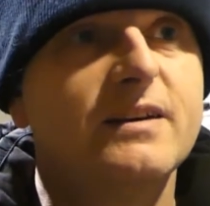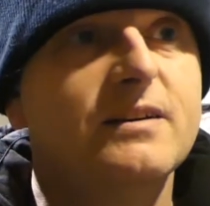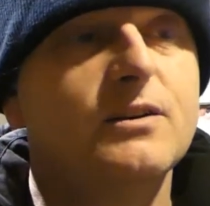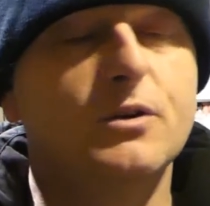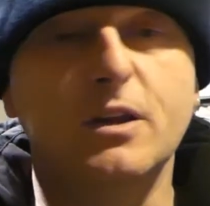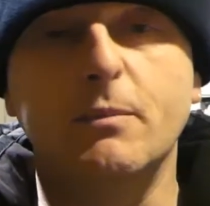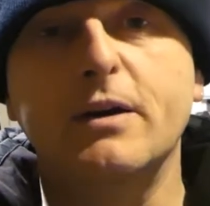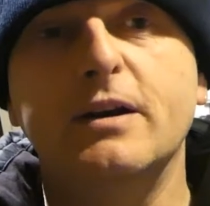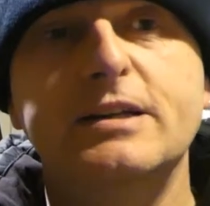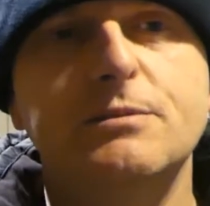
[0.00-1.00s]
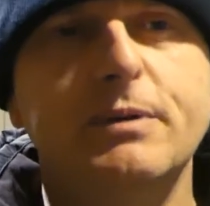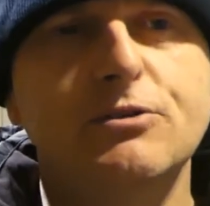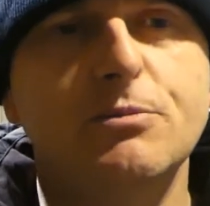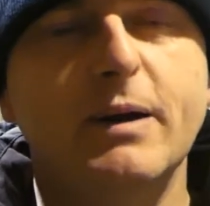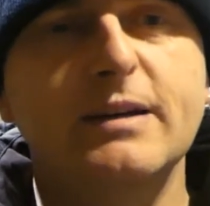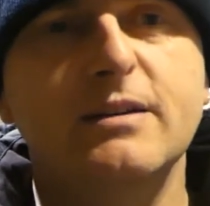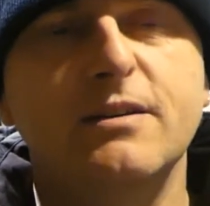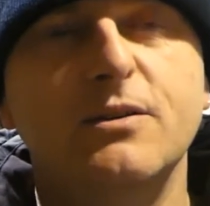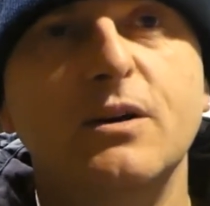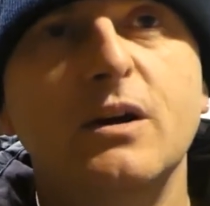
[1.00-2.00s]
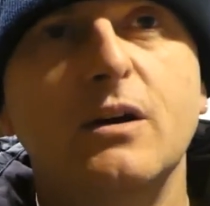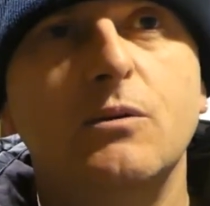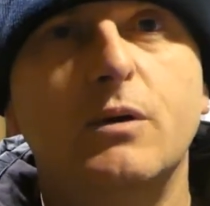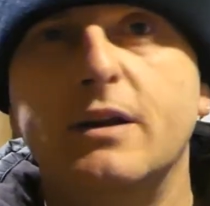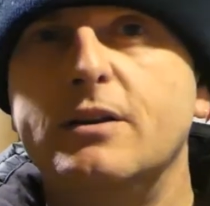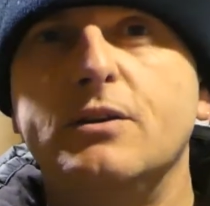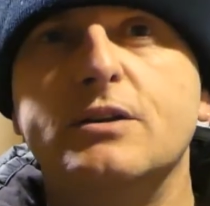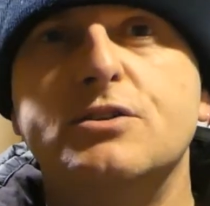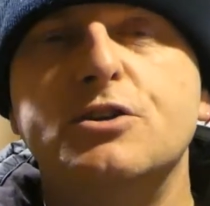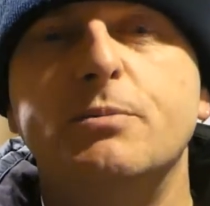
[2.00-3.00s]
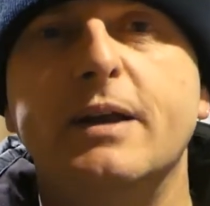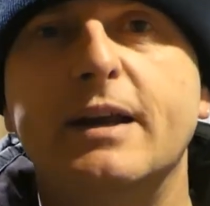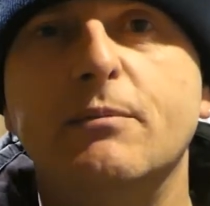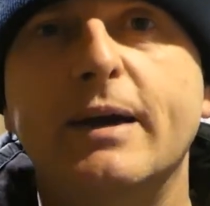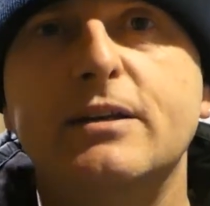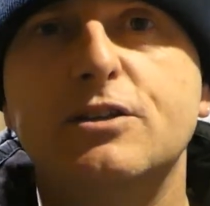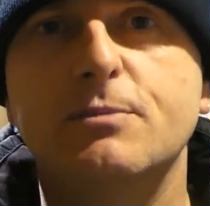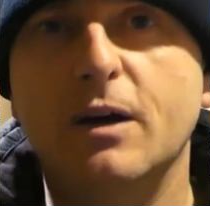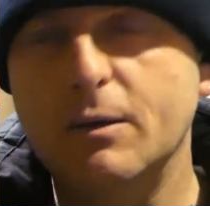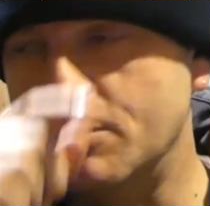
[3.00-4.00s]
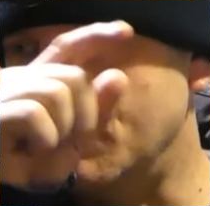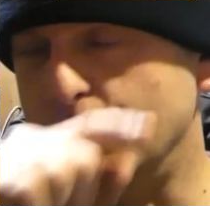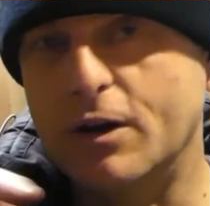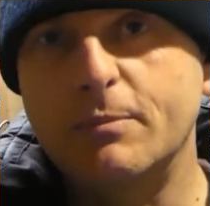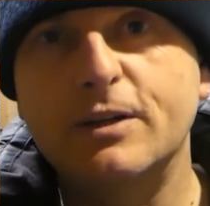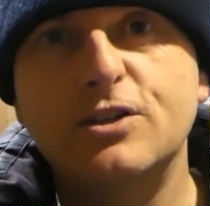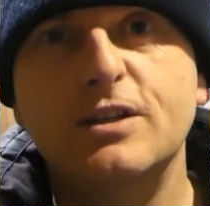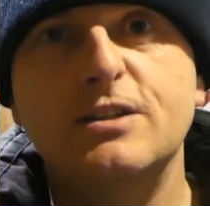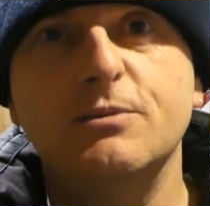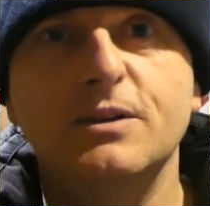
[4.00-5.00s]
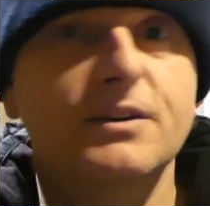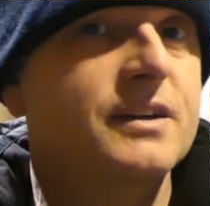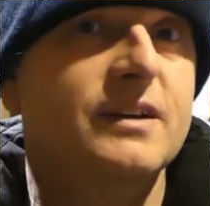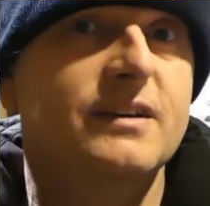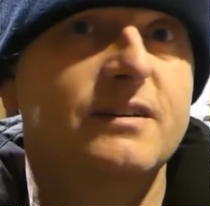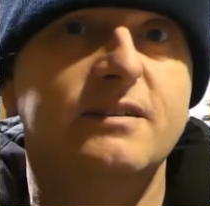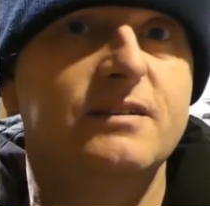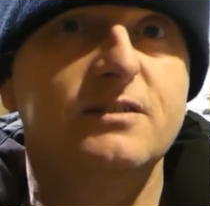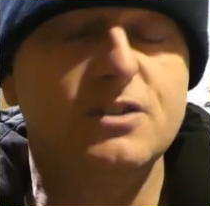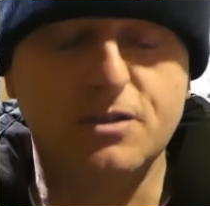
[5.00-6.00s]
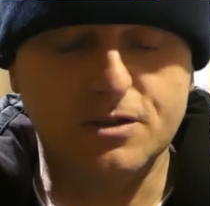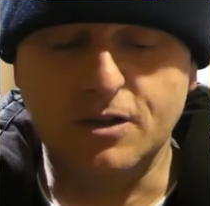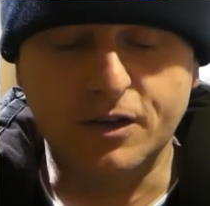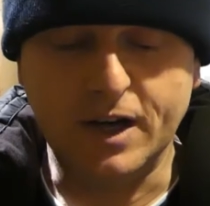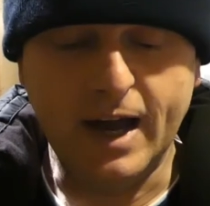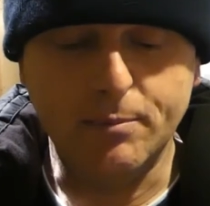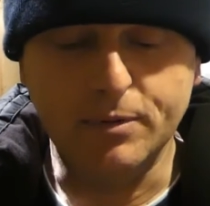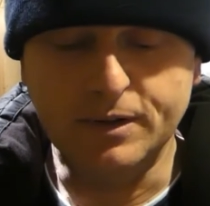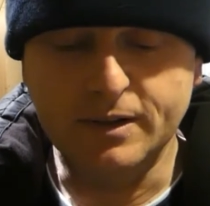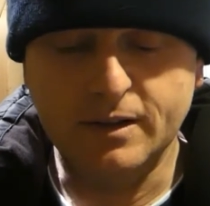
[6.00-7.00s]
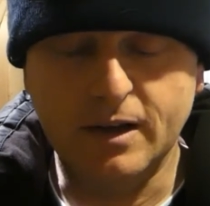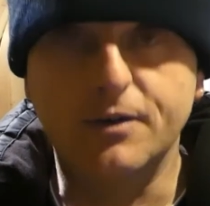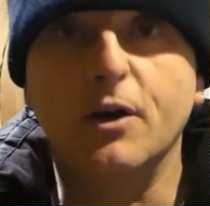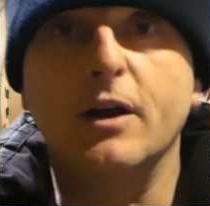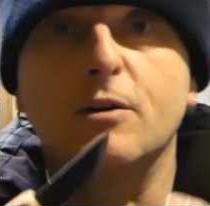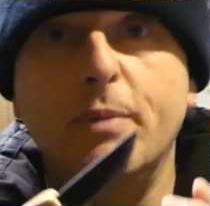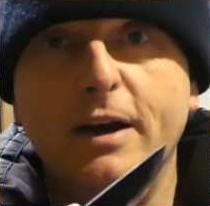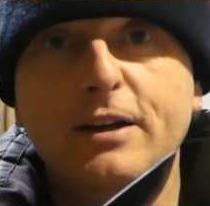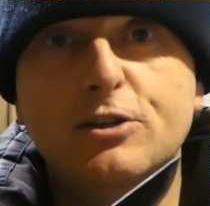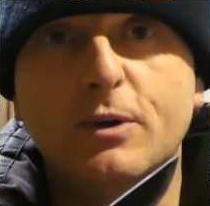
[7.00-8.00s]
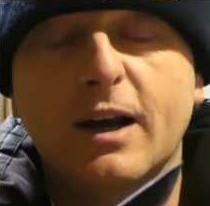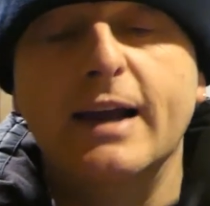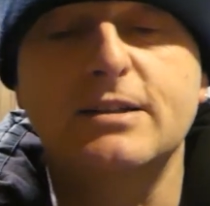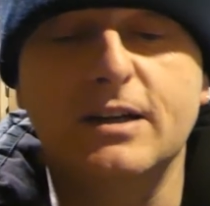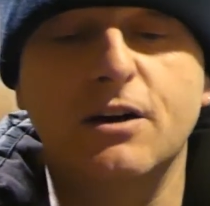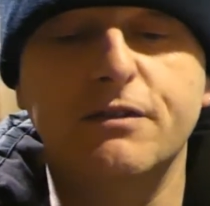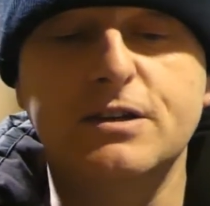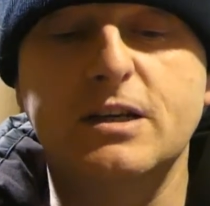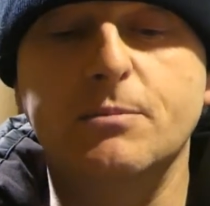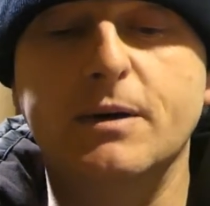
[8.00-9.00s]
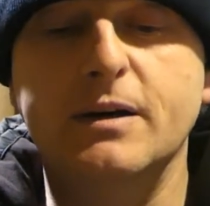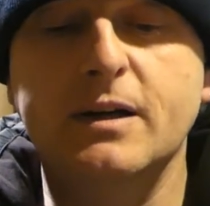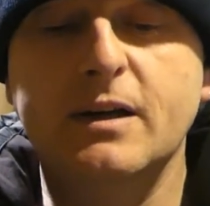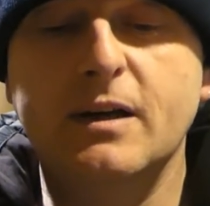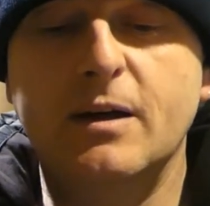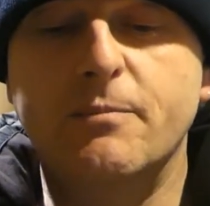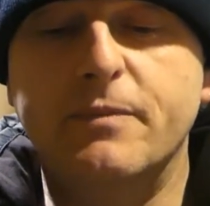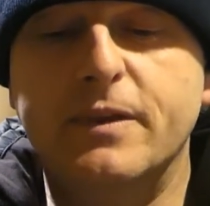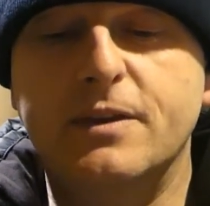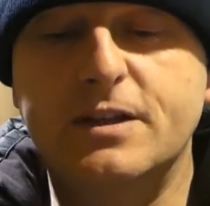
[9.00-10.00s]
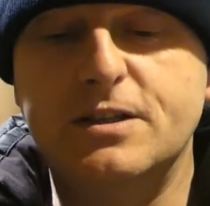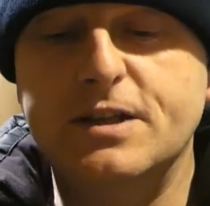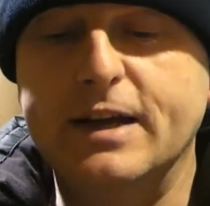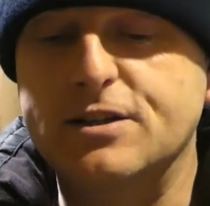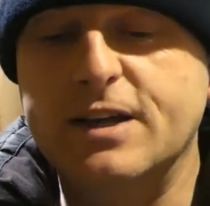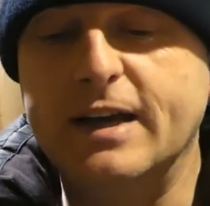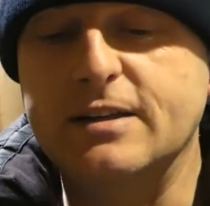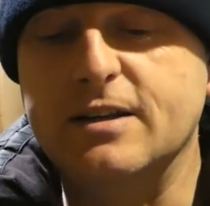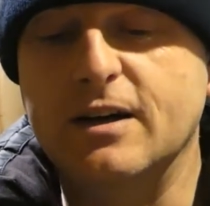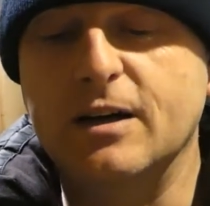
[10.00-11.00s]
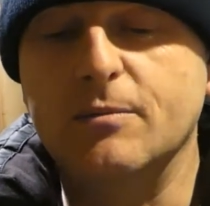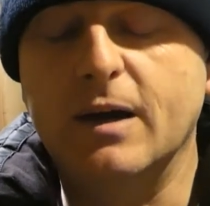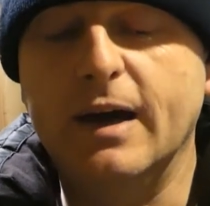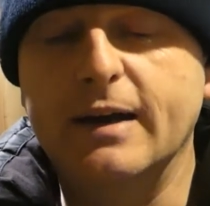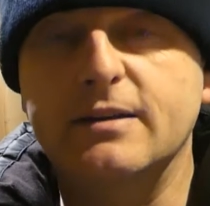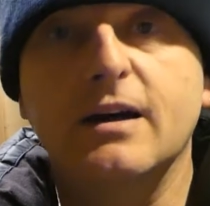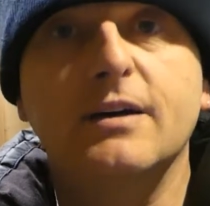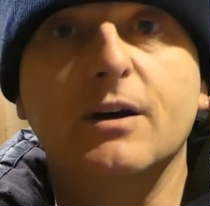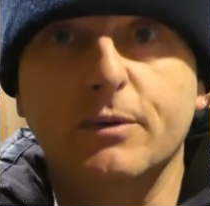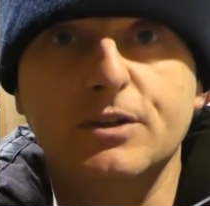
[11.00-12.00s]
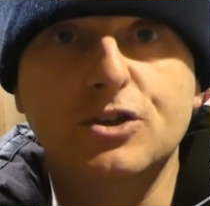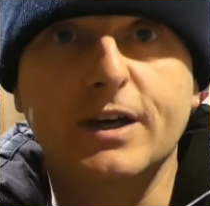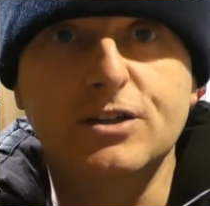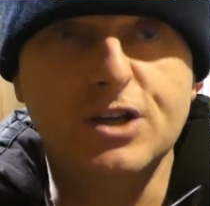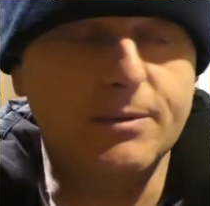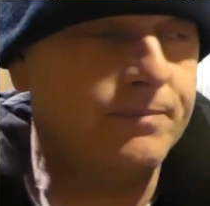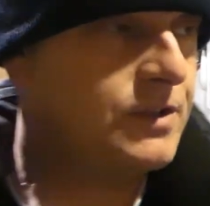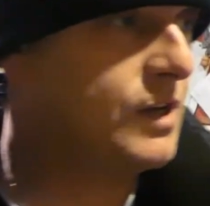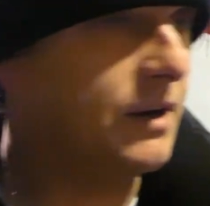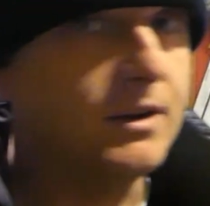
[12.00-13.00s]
looking at the Mona Lisa picture he painted and thought, why did I do that stupid enigmatic smile? Let me put a great big cheesy one on. Just not going to happen. Not that I'm comparing this to a classic, obviously, but this is now set in time and I don't want to change it. So